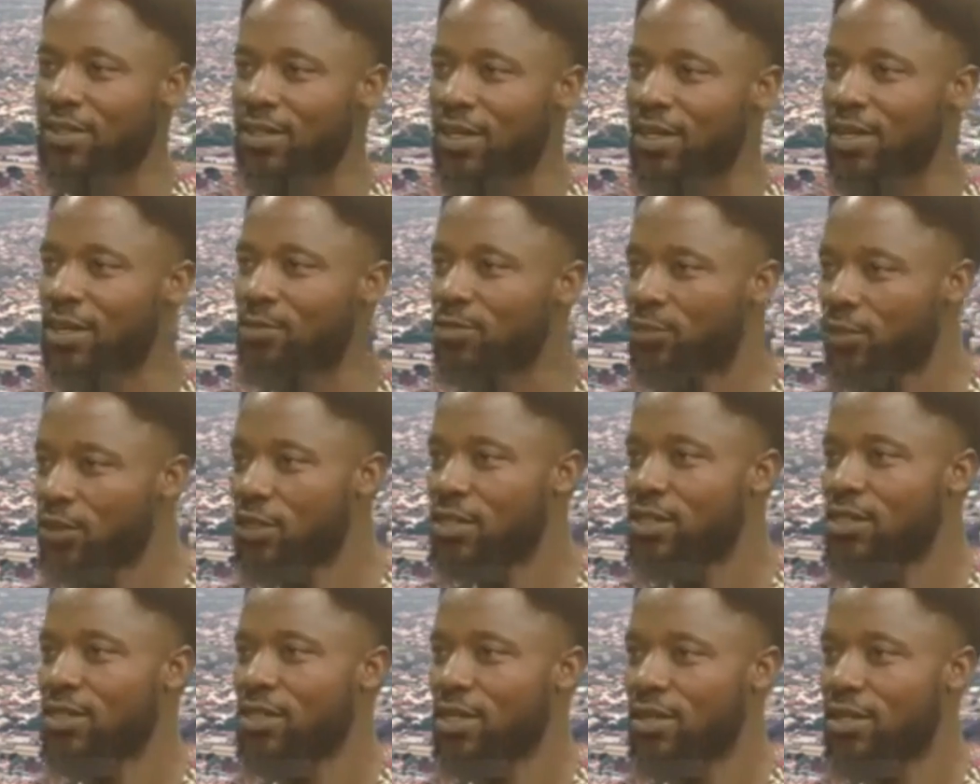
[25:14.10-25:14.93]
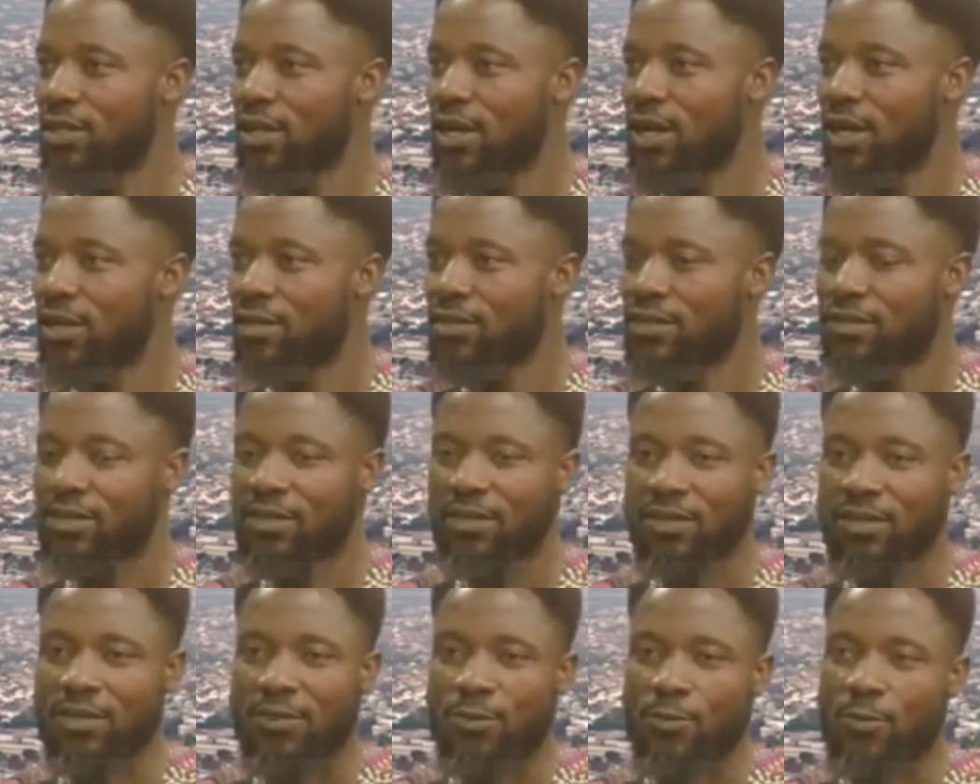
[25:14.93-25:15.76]
it and appreciate
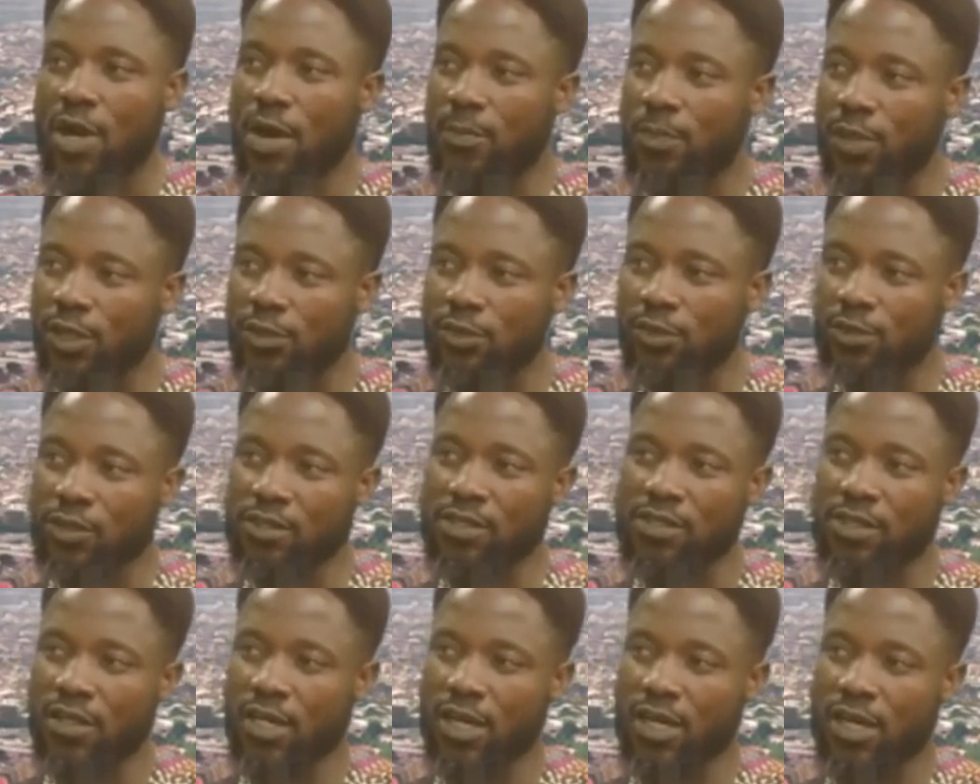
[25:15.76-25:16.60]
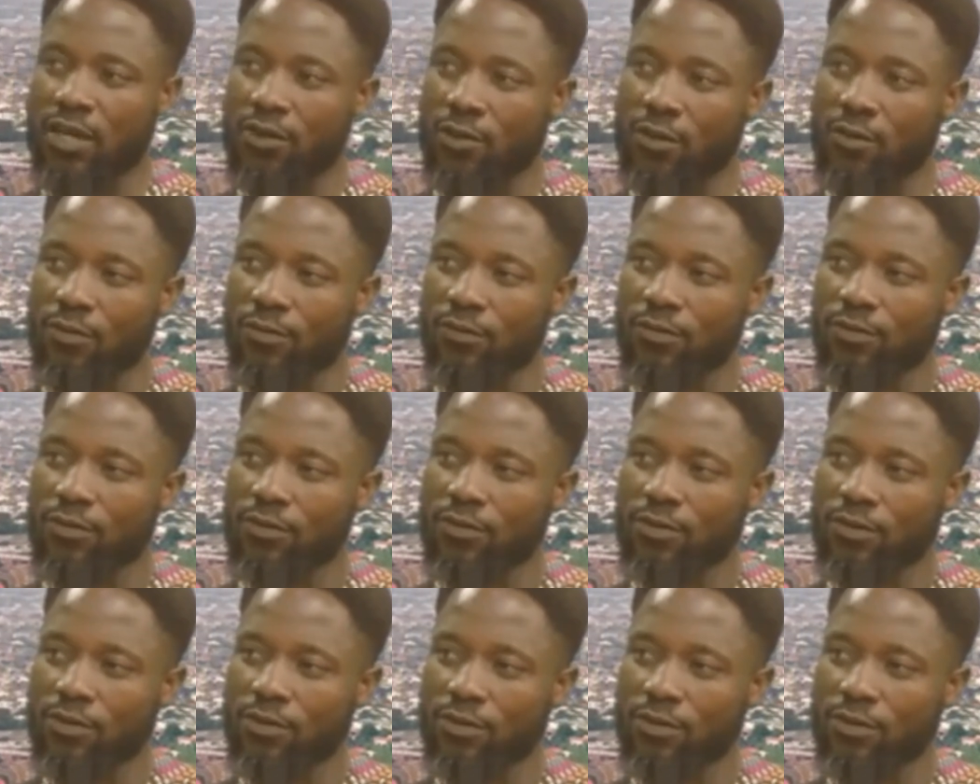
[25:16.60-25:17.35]
that we are patriotic enough